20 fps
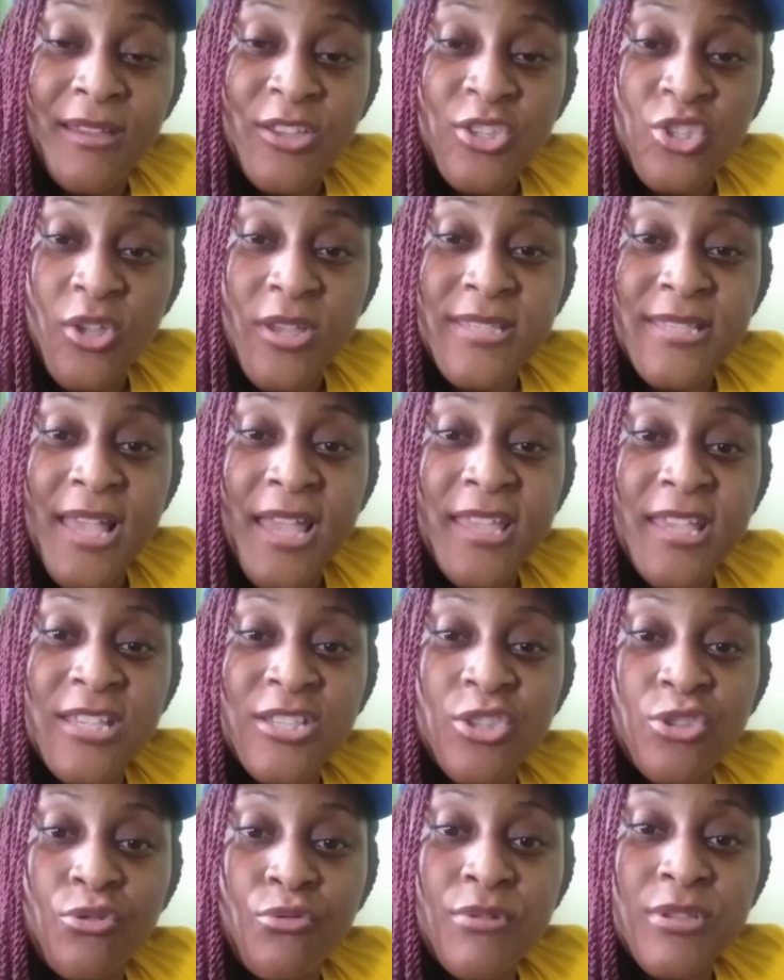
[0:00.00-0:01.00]
So he's like,
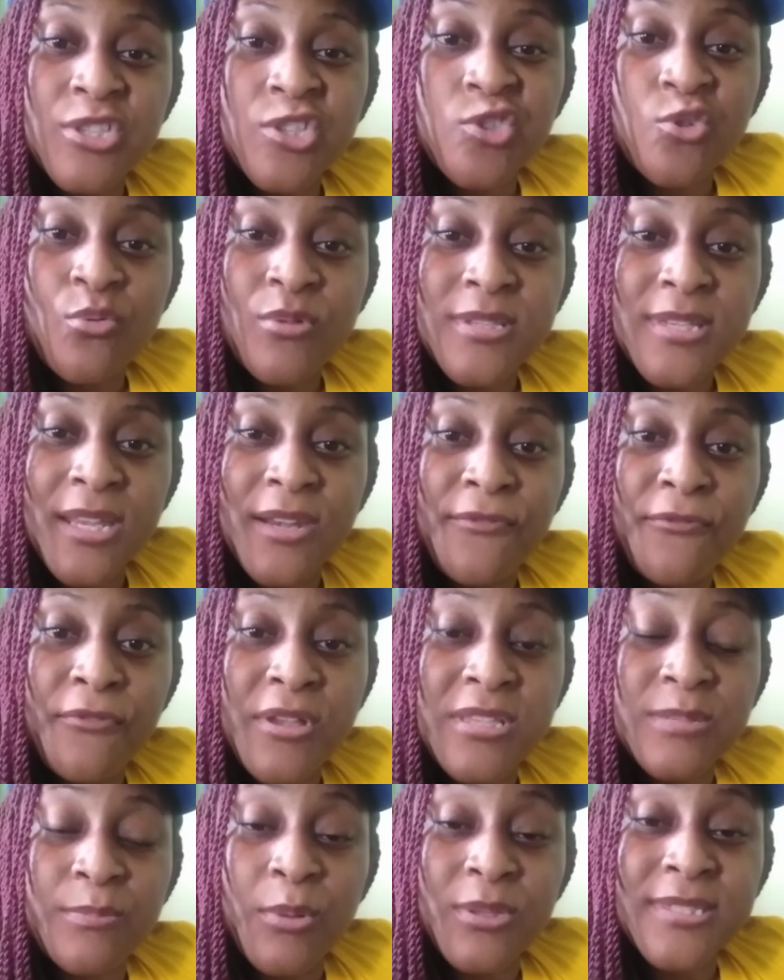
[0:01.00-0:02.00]
he's throwing stones at the
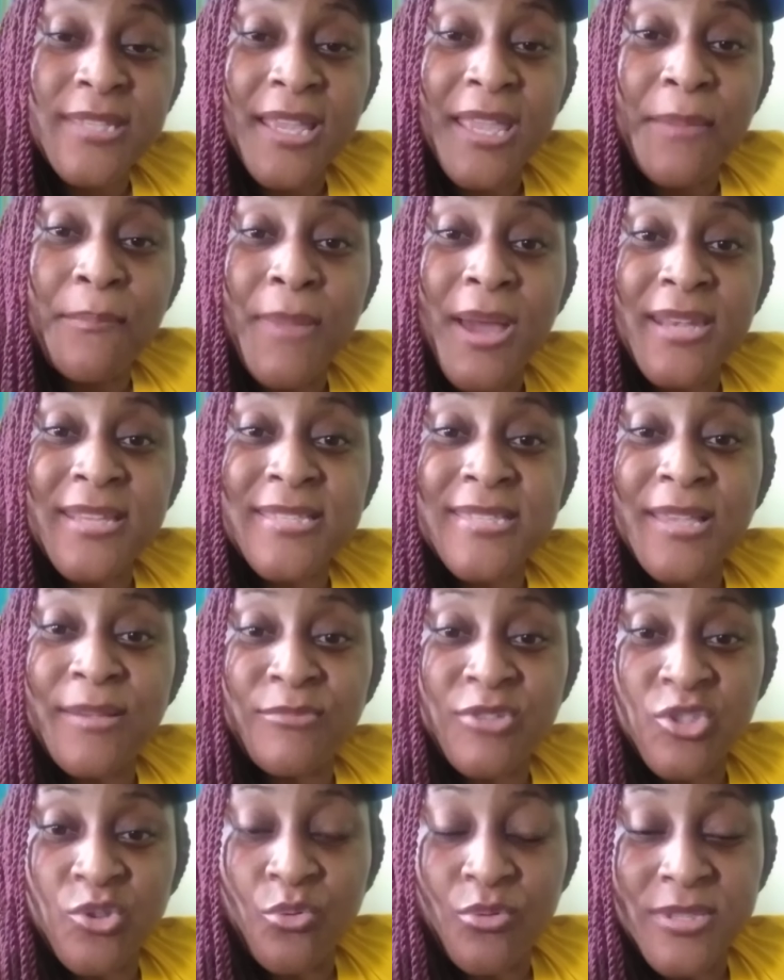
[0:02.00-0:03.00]
friends, but taking back the
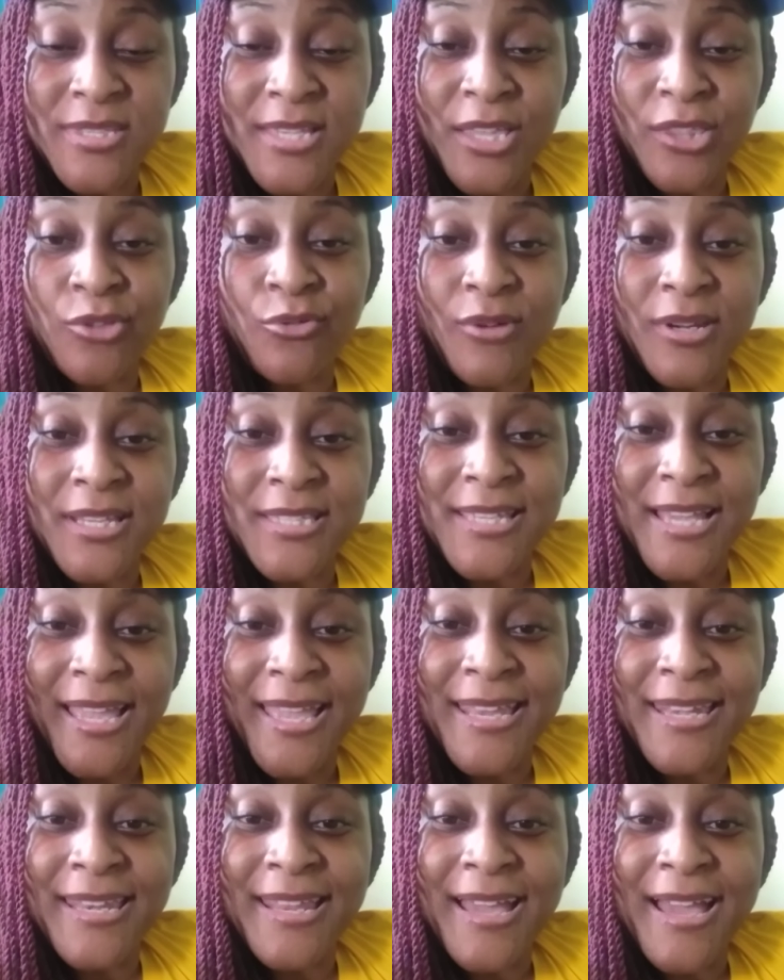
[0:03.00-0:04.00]
same stones and throwing it
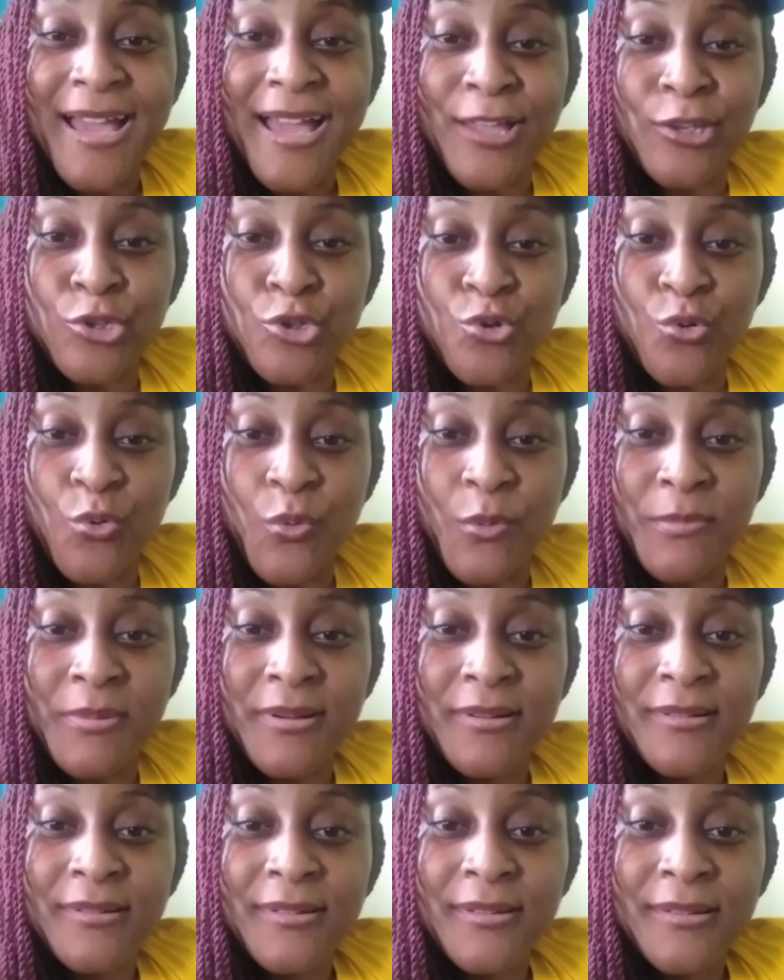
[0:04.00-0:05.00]
again at
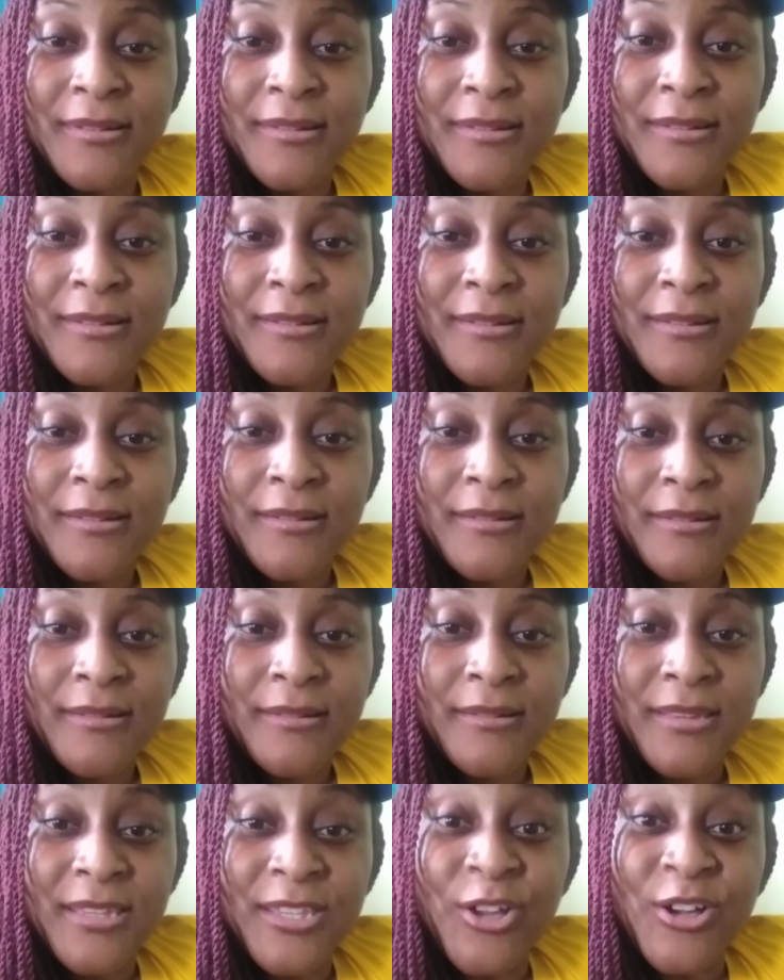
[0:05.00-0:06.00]
Job.
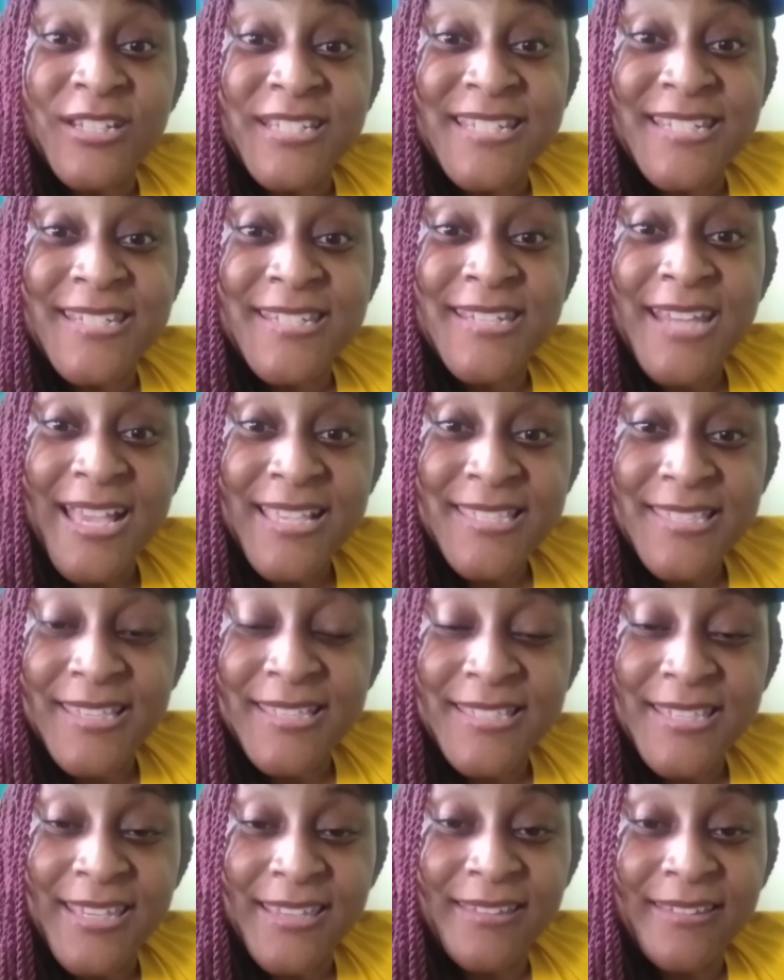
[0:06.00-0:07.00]
The
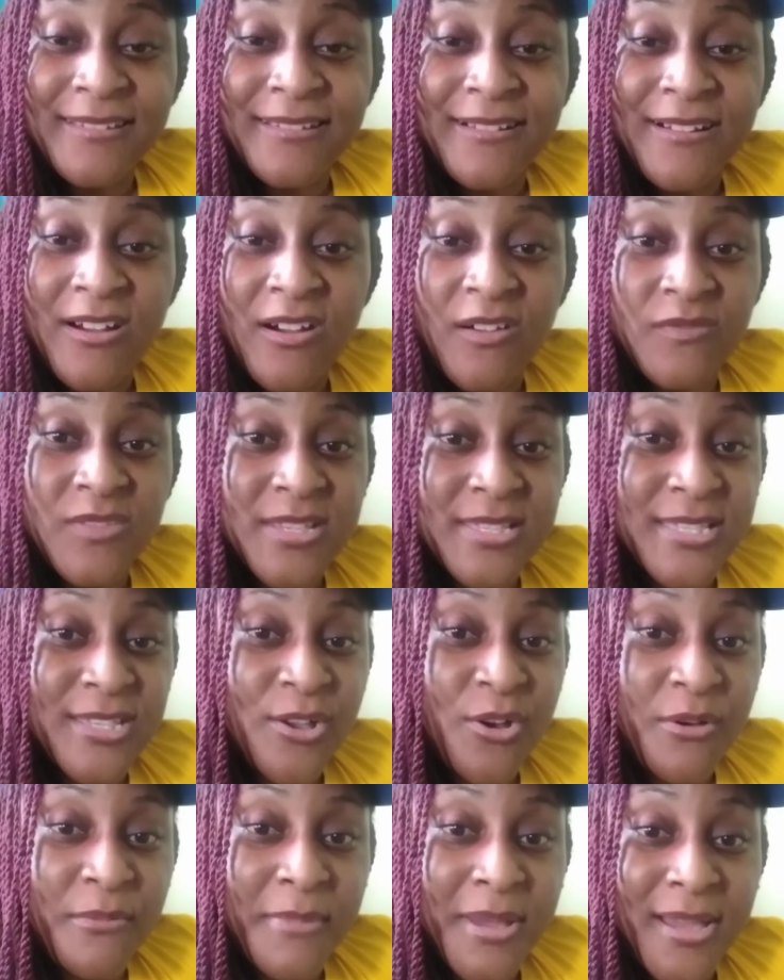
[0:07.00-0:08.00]
audacity of this
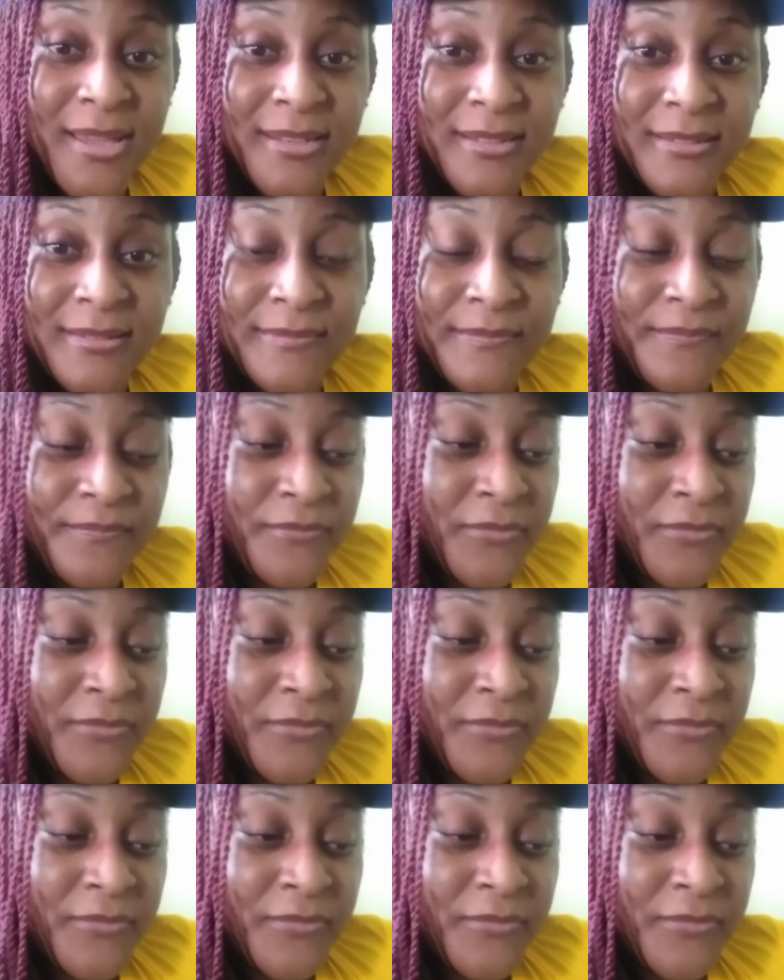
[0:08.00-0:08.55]
young man.